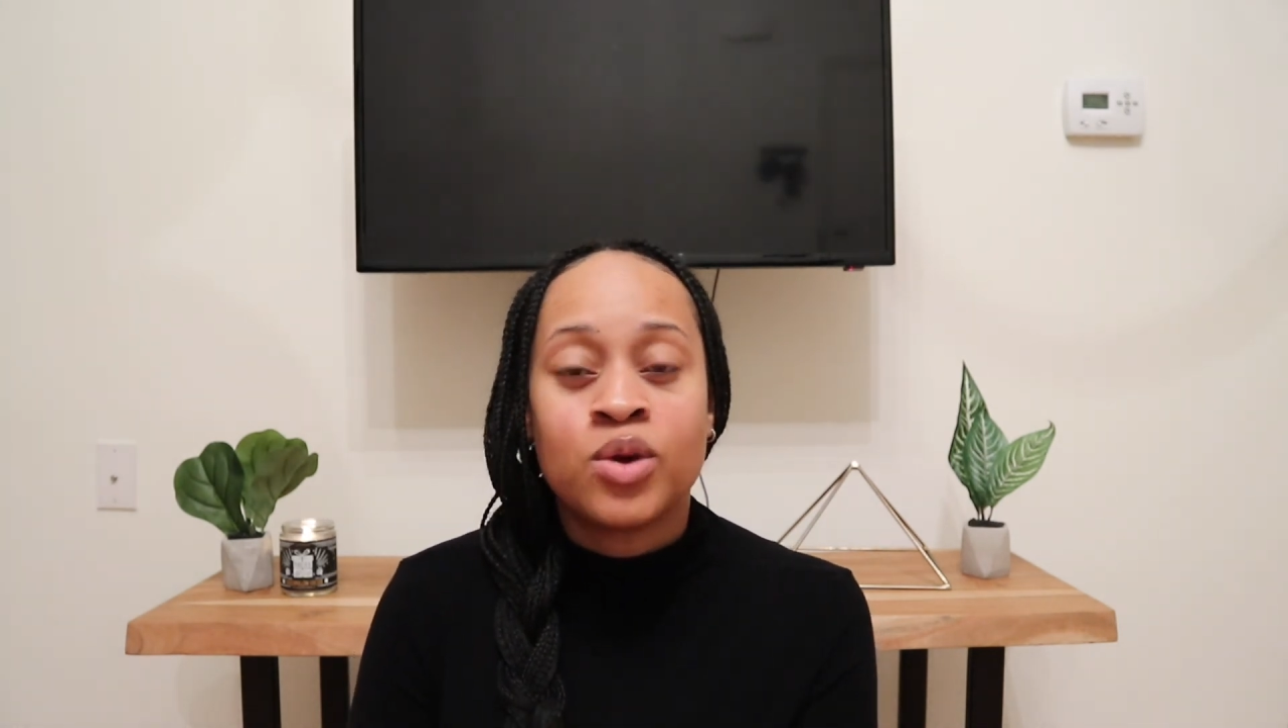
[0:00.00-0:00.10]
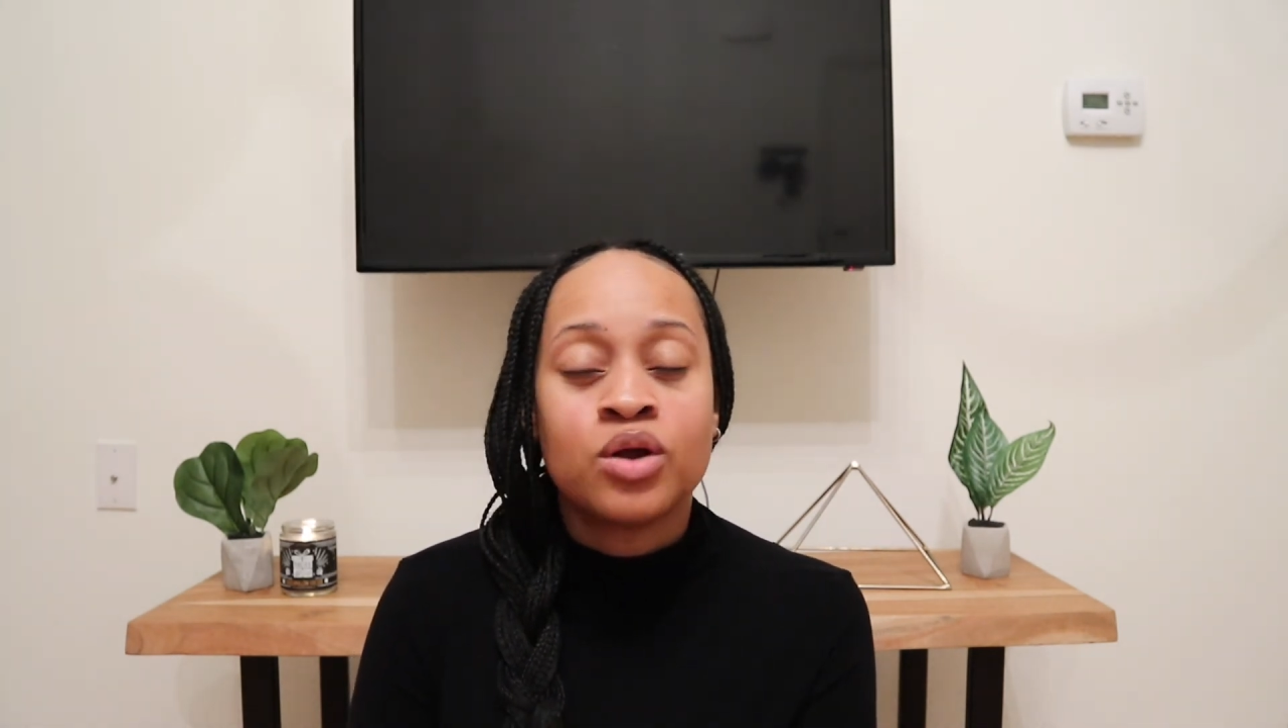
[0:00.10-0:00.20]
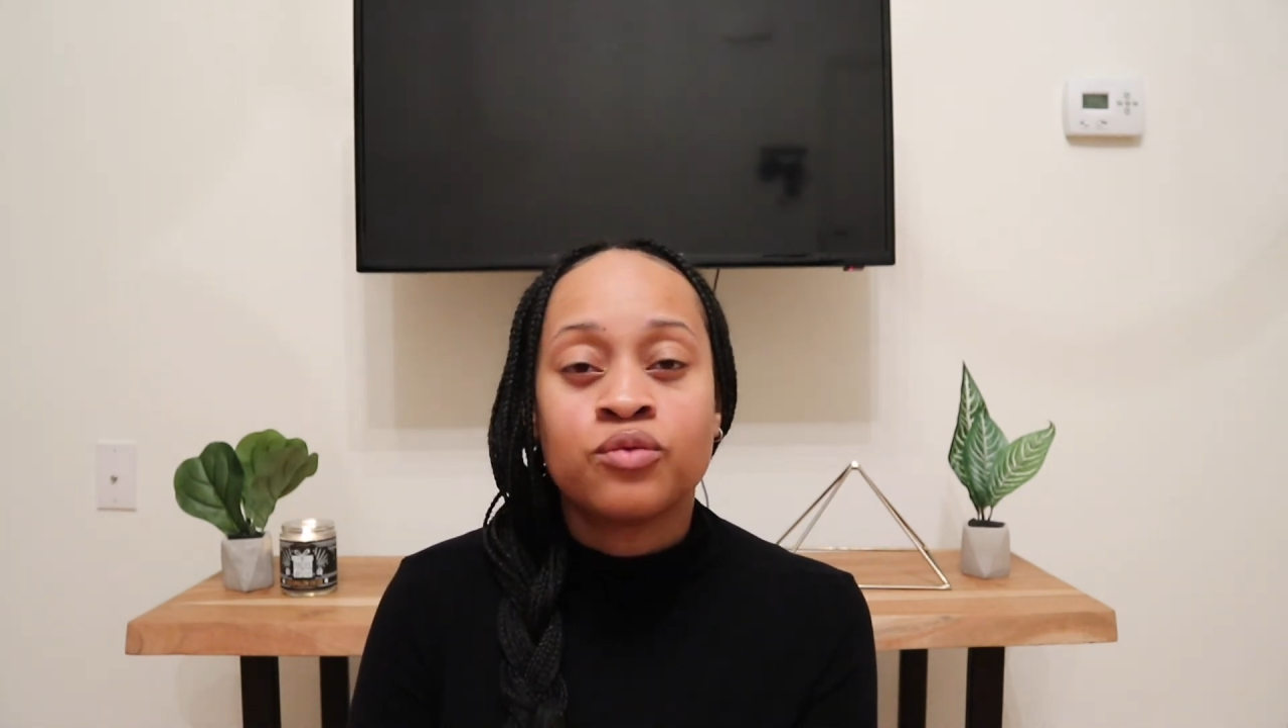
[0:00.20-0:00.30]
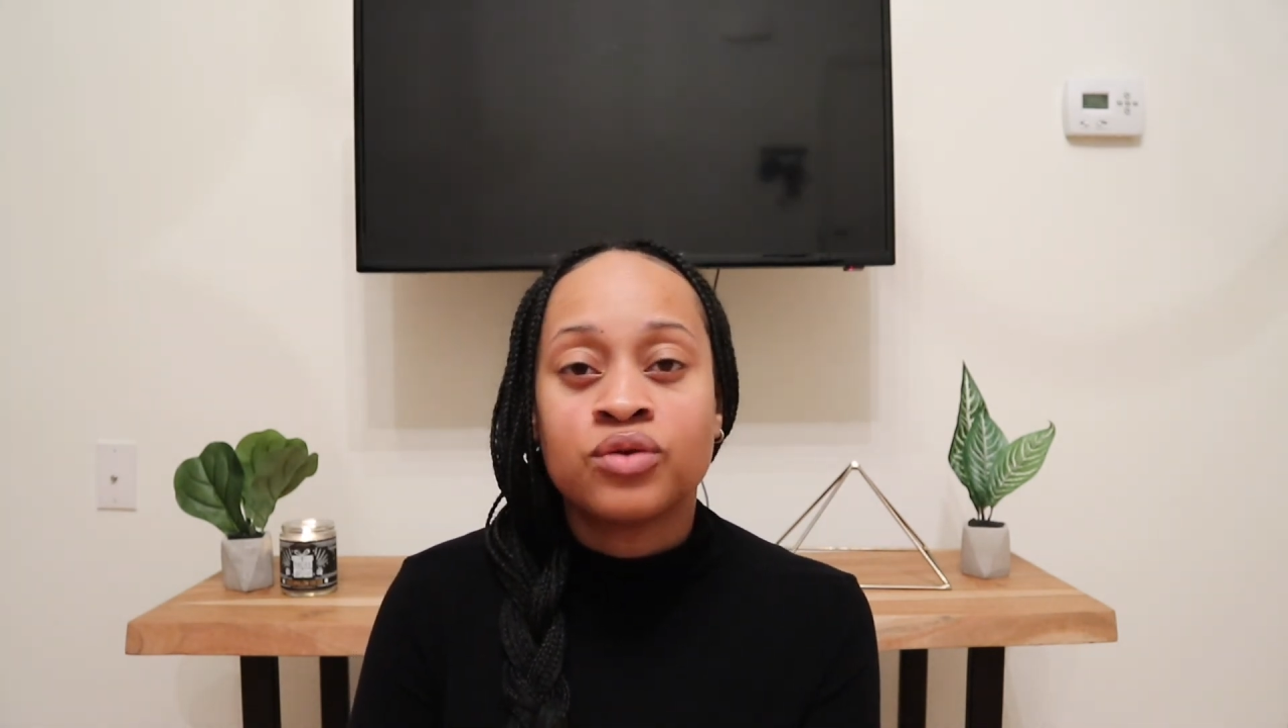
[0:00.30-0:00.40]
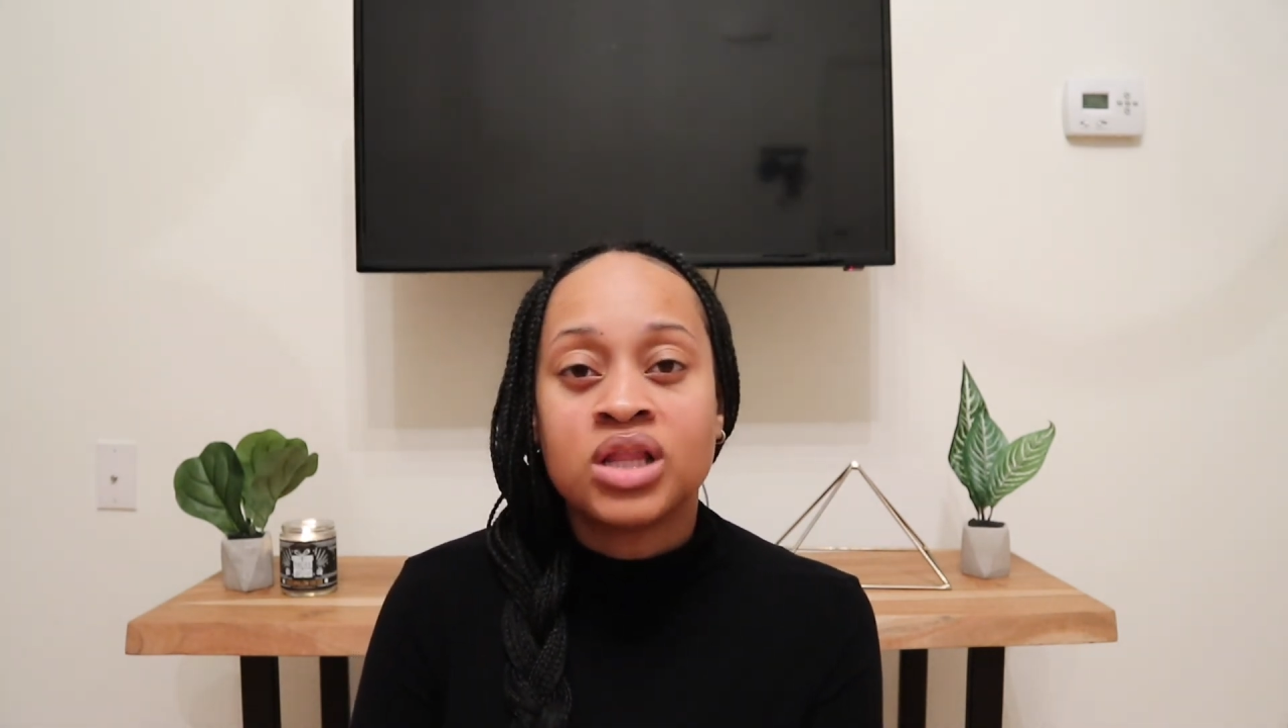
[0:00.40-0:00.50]

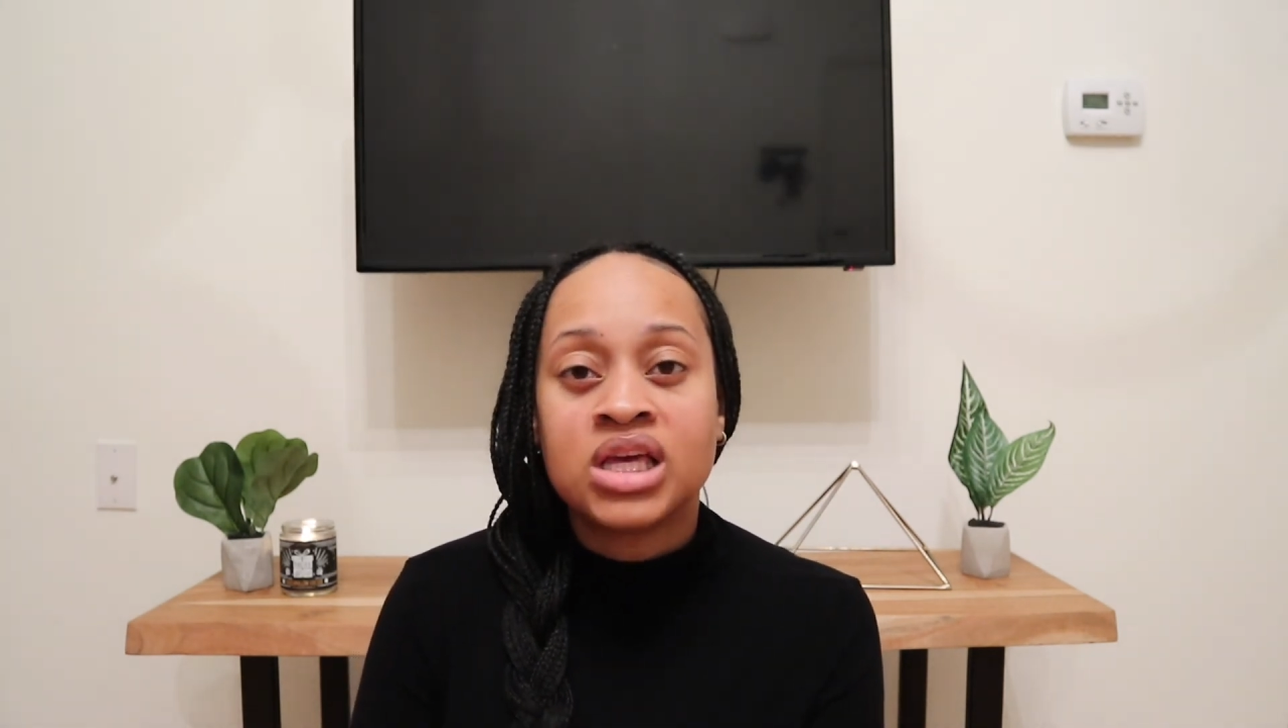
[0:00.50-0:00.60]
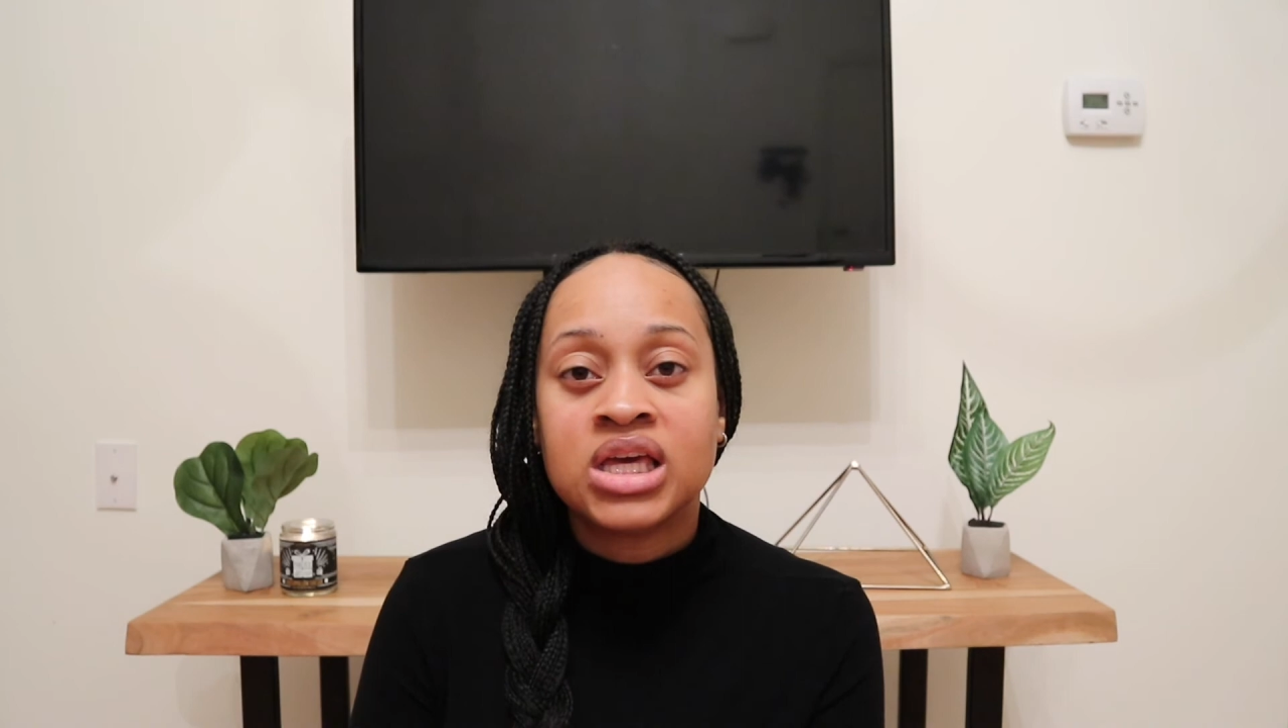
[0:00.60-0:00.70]
don't really